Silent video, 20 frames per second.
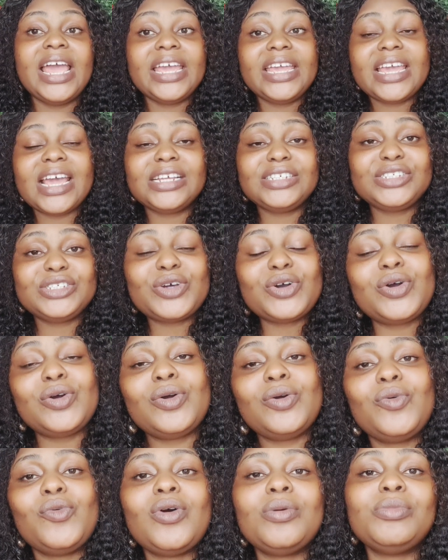Yeah, so
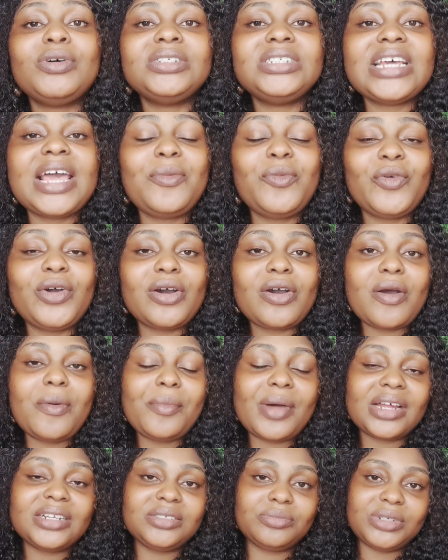one more time, welcome
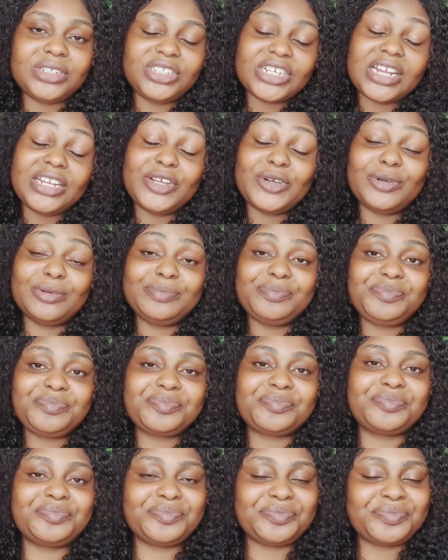back to my channel.
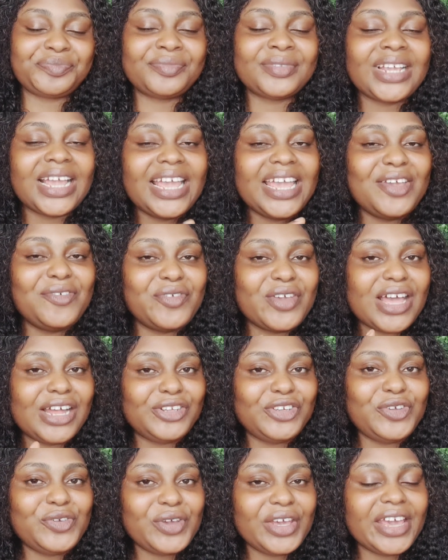If you are
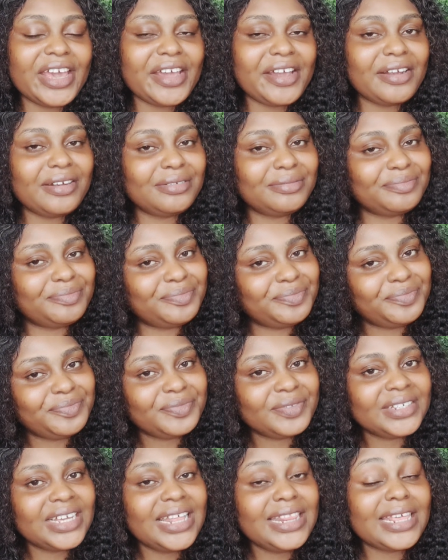new here,
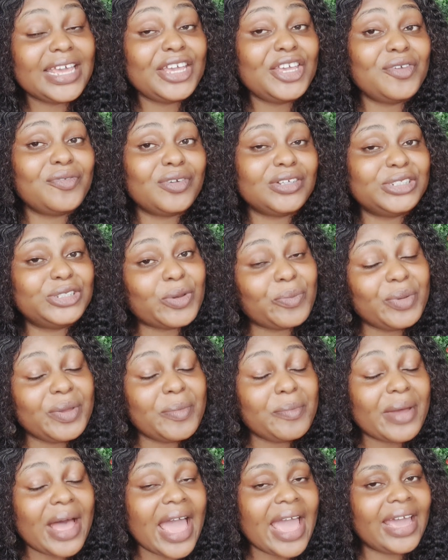thank you for
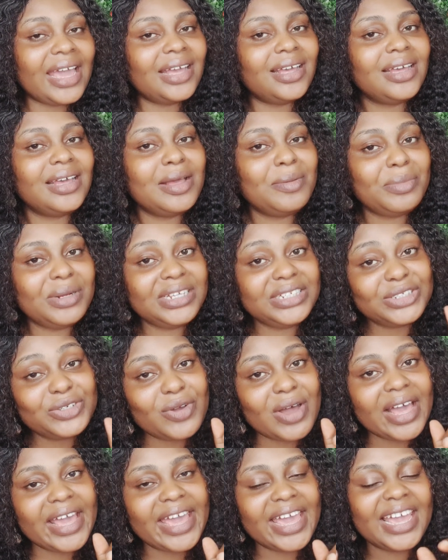stopping by. Please
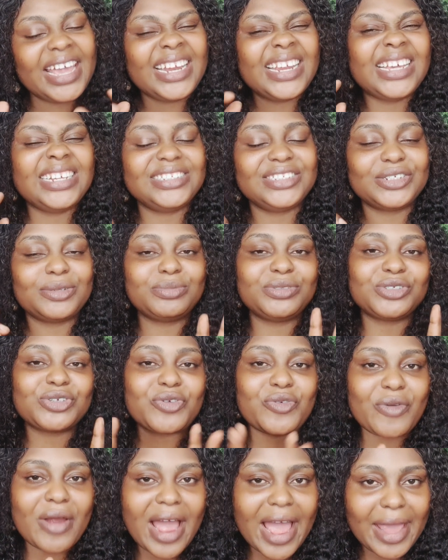go ahead and
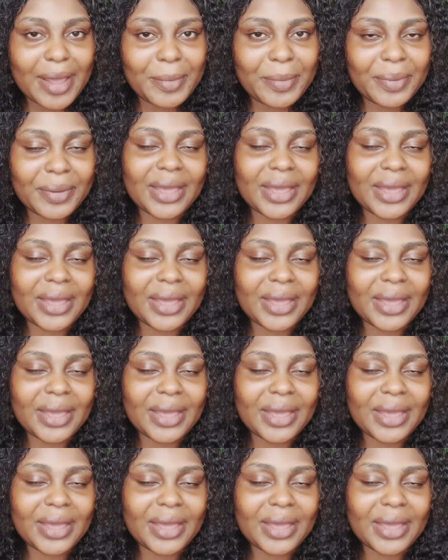subscribe.